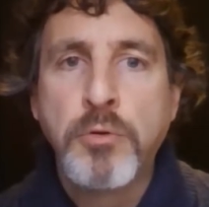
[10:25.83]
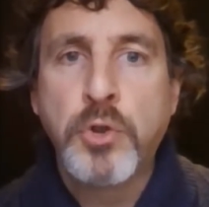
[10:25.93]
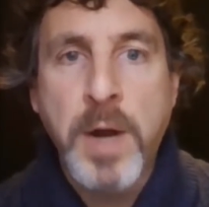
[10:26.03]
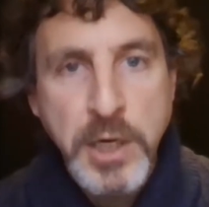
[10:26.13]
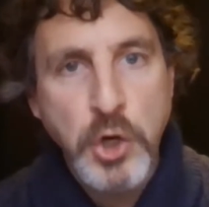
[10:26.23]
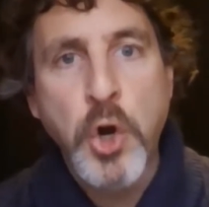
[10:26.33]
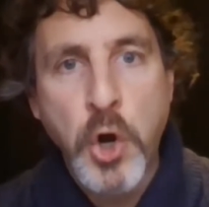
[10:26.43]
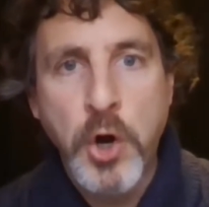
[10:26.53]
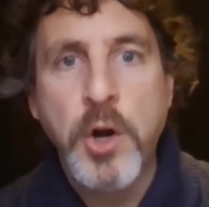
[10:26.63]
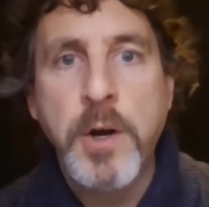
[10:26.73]
trying to
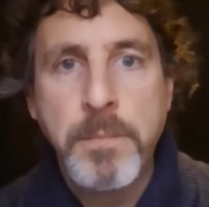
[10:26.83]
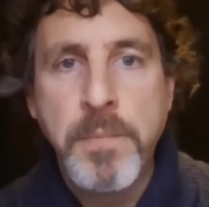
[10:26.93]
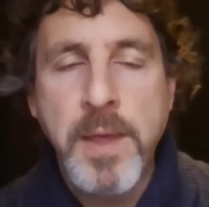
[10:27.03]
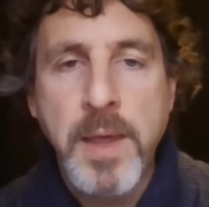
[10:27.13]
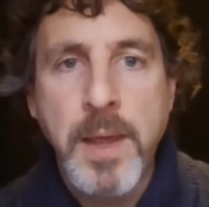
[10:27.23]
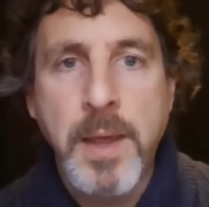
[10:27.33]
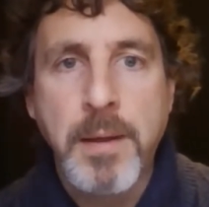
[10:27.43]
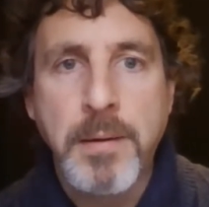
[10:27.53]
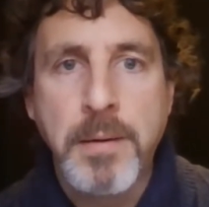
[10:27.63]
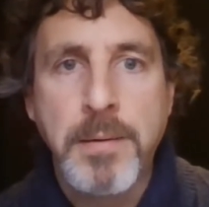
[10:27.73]
curb
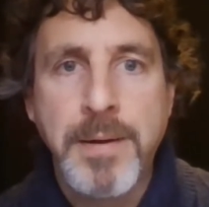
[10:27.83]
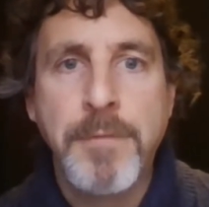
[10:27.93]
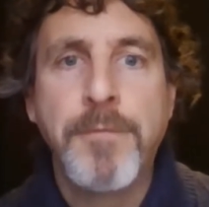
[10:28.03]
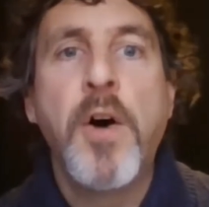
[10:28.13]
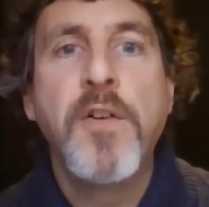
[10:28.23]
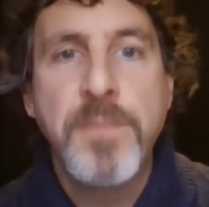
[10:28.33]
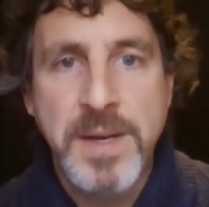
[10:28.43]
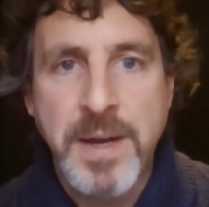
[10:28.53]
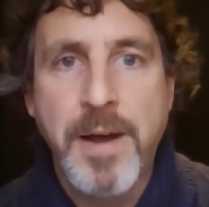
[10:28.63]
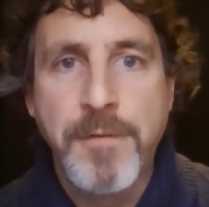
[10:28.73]
the
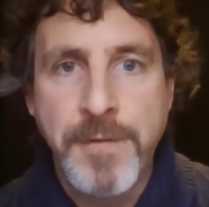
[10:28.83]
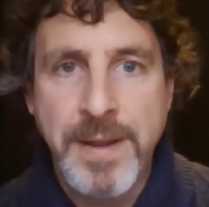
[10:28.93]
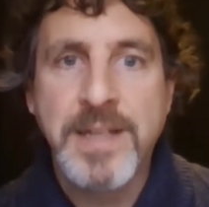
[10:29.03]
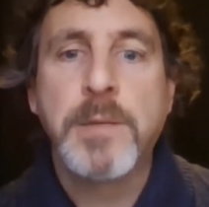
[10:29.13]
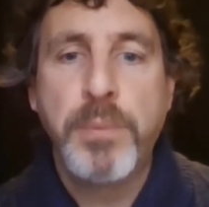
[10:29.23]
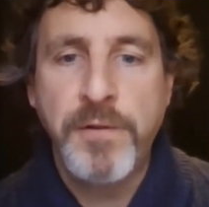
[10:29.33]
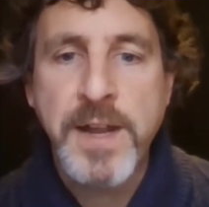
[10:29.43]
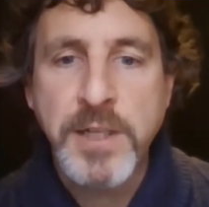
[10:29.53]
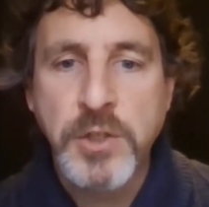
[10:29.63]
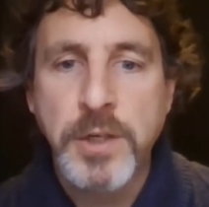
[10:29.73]
involvement of its
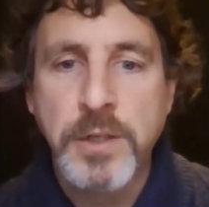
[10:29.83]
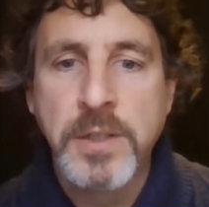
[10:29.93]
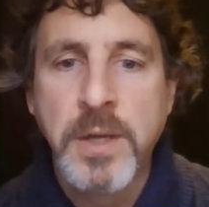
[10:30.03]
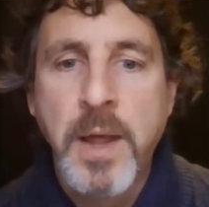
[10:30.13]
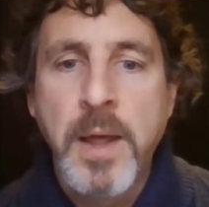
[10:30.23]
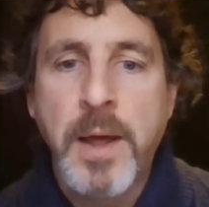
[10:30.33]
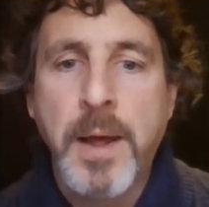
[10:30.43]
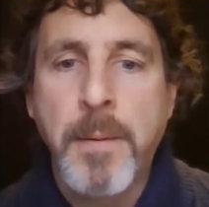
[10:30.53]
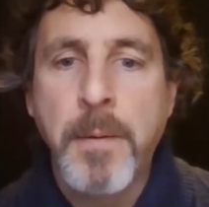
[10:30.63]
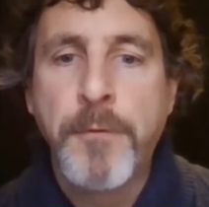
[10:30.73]
professors
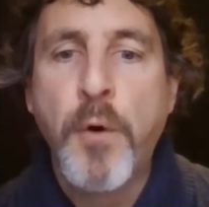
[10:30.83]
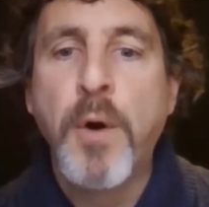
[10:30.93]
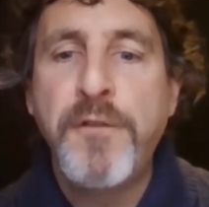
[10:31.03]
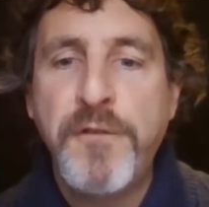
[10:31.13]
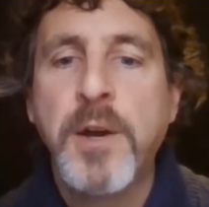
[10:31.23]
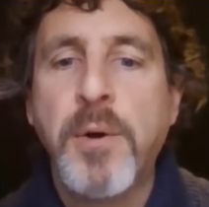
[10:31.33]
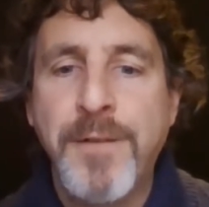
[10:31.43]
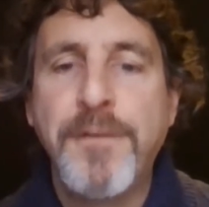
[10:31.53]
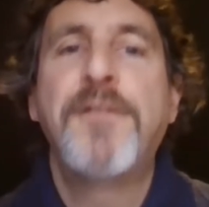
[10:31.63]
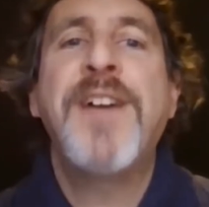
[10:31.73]
for fear
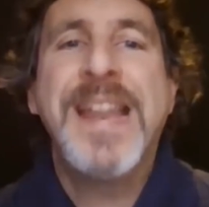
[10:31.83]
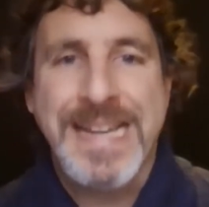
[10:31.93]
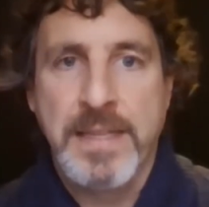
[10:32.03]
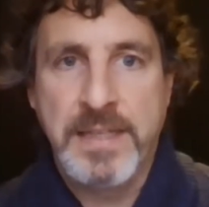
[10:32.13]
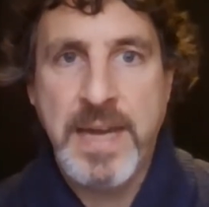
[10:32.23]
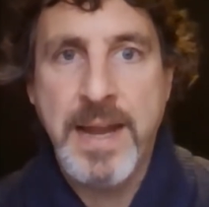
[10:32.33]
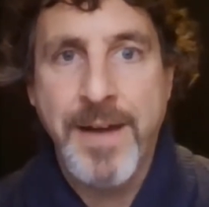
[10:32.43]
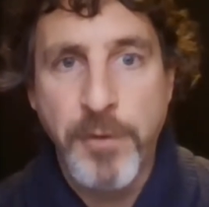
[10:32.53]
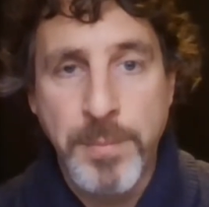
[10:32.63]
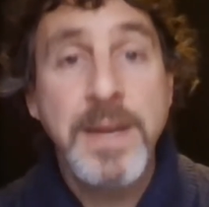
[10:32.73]
of offending the state
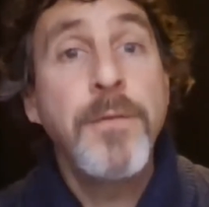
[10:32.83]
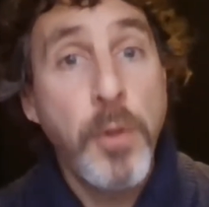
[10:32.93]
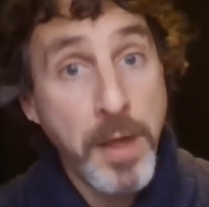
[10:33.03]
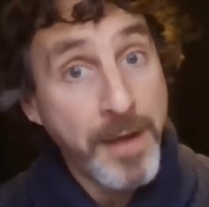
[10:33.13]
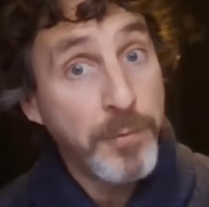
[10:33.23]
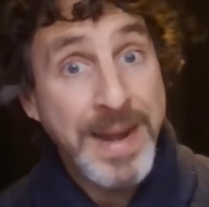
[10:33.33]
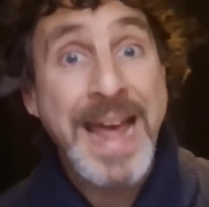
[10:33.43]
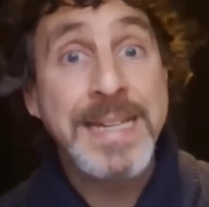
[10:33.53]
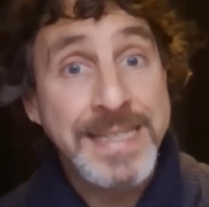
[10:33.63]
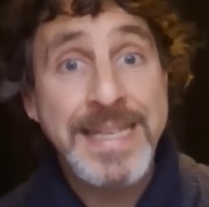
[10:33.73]
government, even though the government
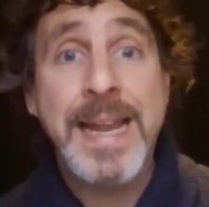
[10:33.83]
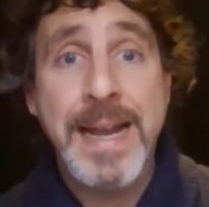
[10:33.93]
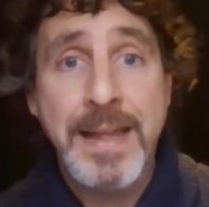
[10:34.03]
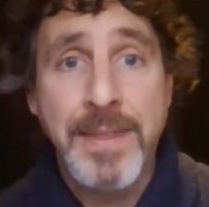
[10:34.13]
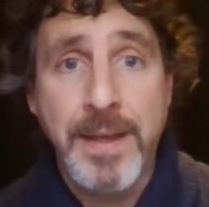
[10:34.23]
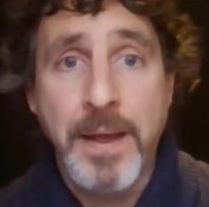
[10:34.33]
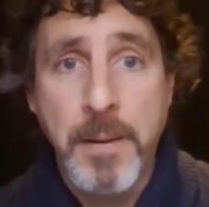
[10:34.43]
hadn't said anything